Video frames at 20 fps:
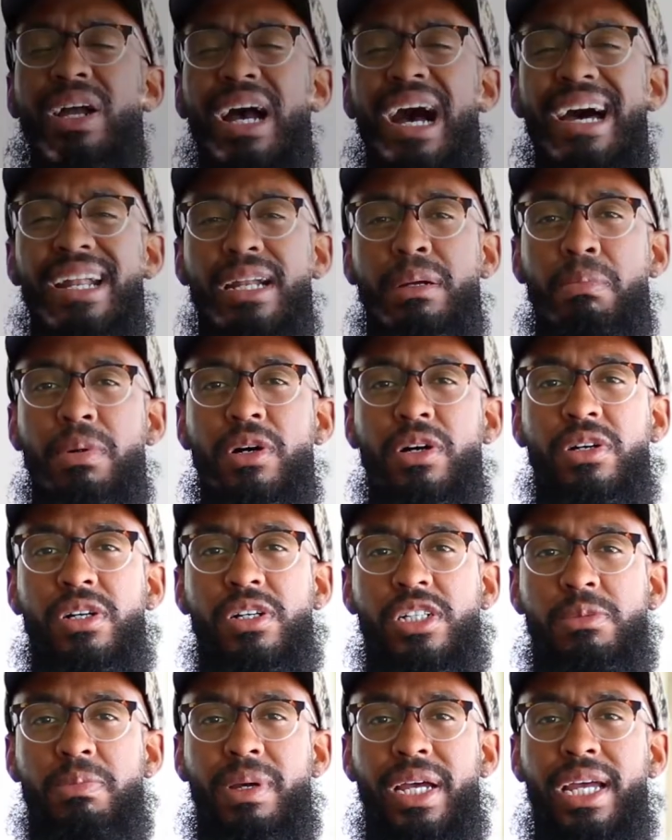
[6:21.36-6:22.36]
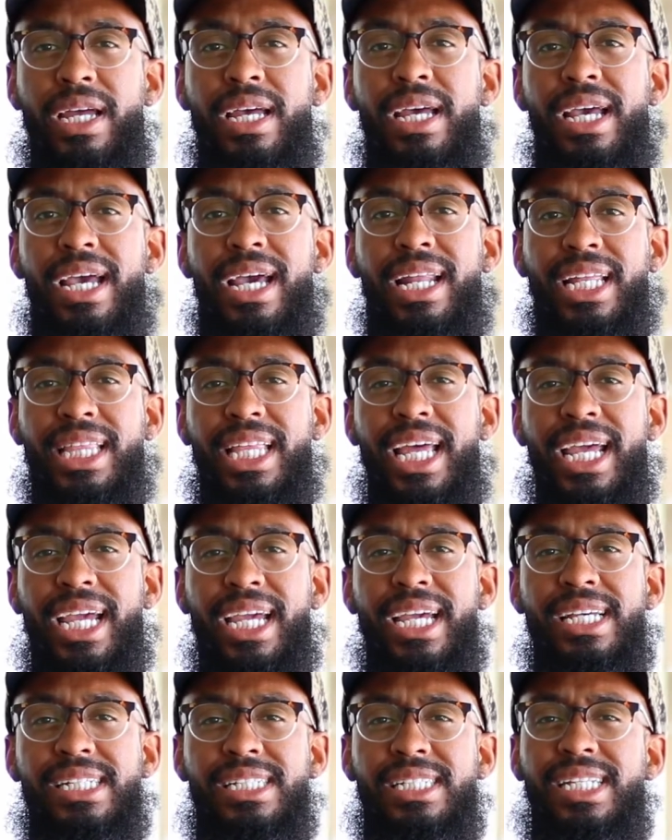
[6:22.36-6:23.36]
kind of bugs, man. And the thing
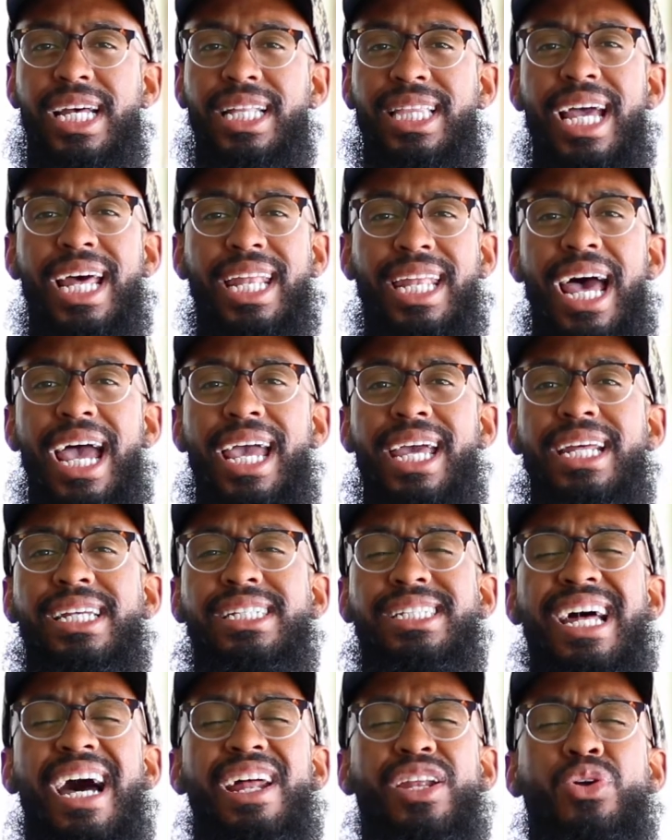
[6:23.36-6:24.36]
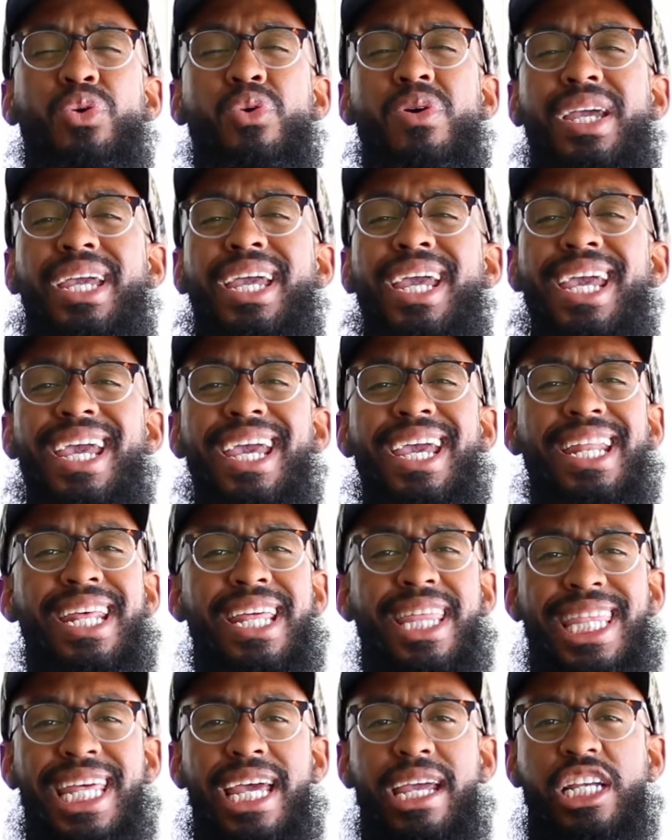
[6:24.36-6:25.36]
is that light, it's not doing
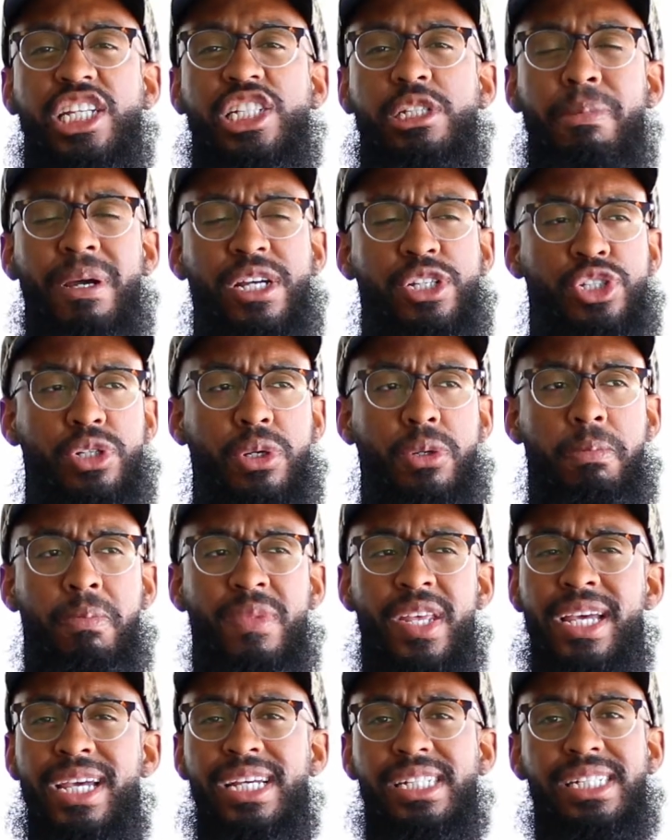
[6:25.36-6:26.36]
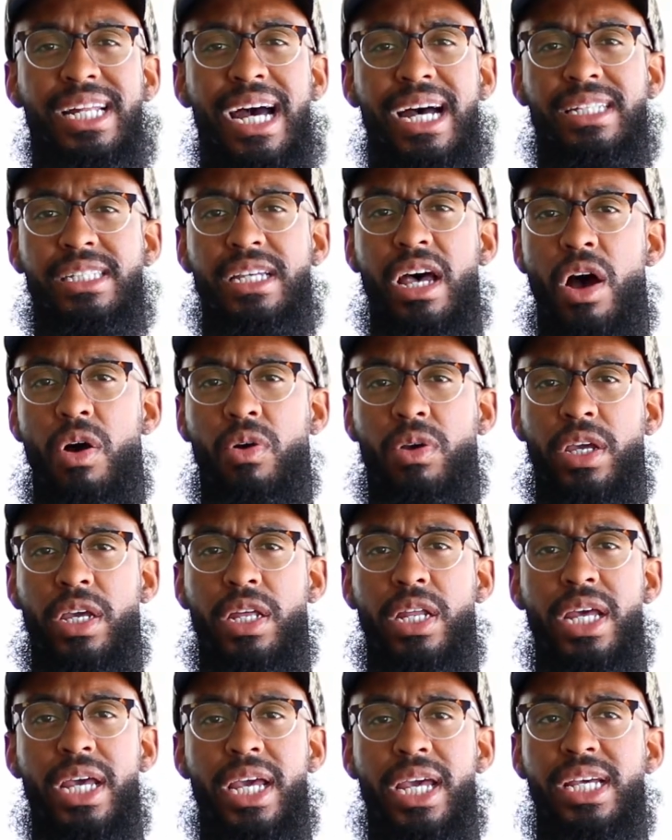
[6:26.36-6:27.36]
anything special. It's not talking.
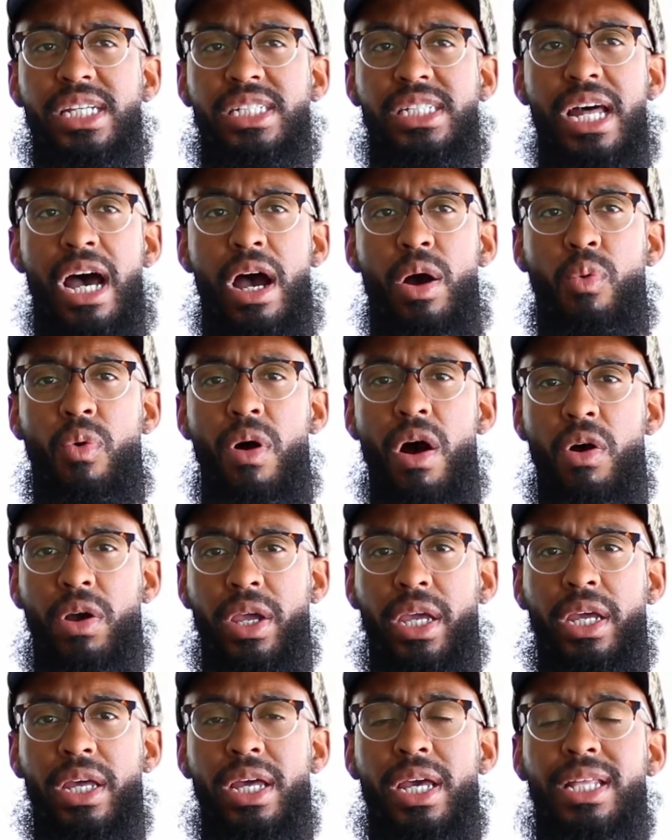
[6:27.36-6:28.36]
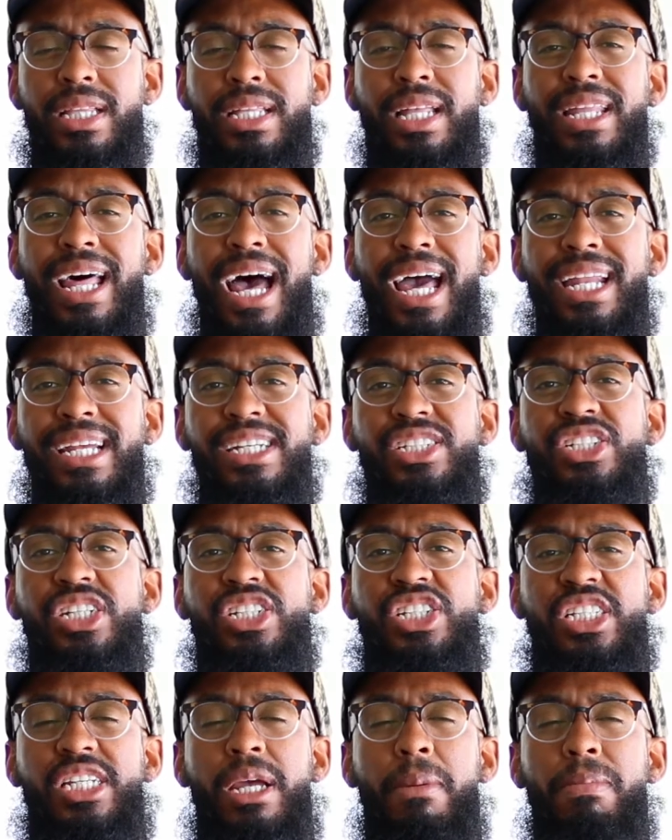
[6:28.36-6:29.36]
It's not walking. The light is
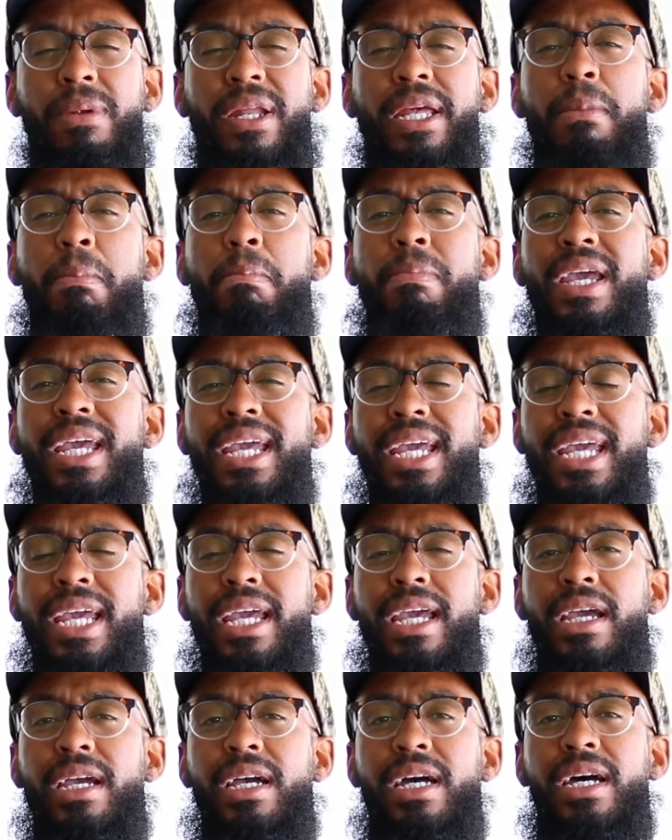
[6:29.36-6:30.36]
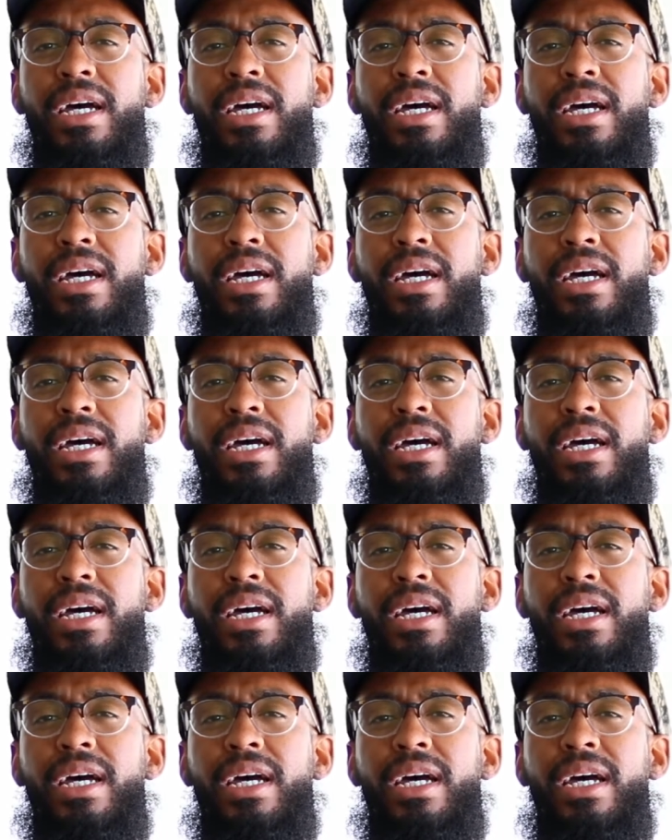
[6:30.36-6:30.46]
just simply being